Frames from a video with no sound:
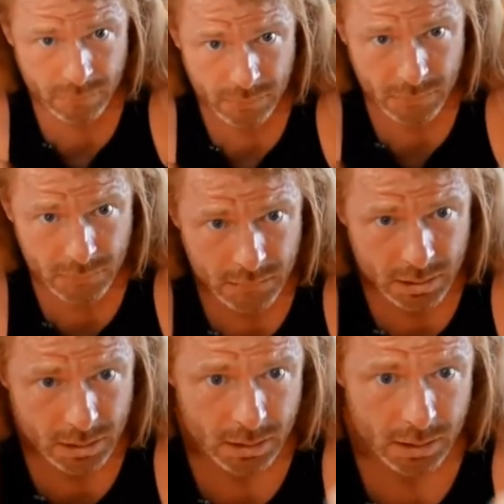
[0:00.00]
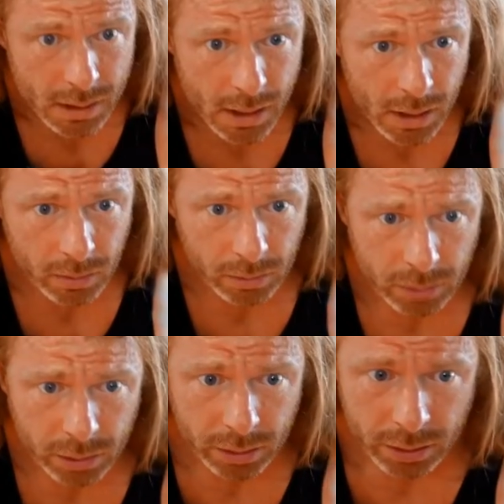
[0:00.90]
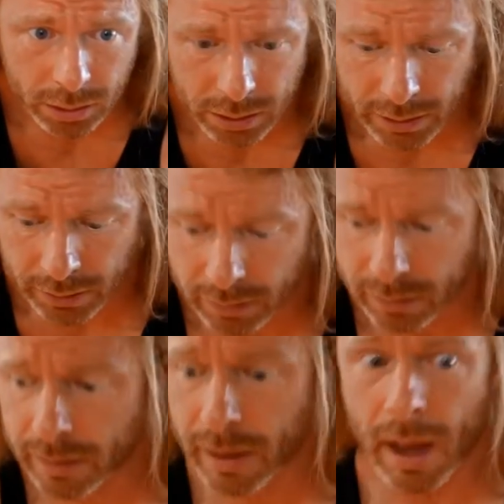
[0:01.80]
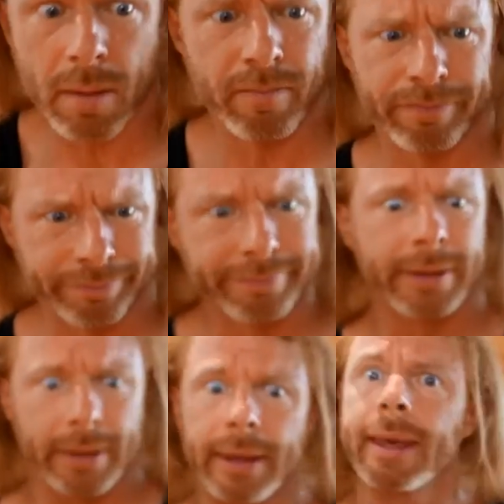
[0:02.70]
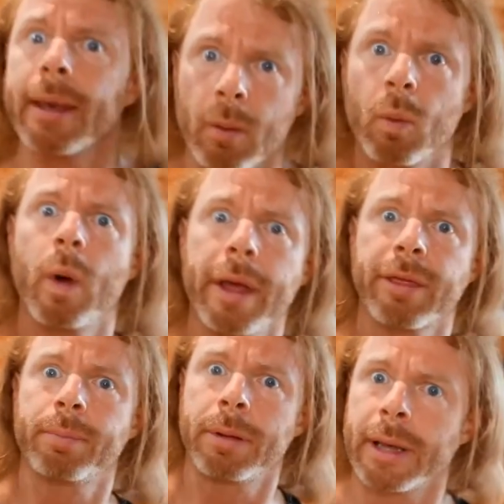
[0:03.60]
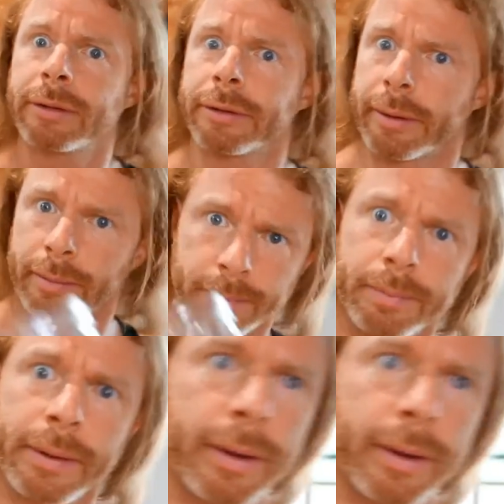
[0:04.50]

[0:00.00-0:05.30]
to prove your innocence. Oh, sh. Uh, with pleasure. Be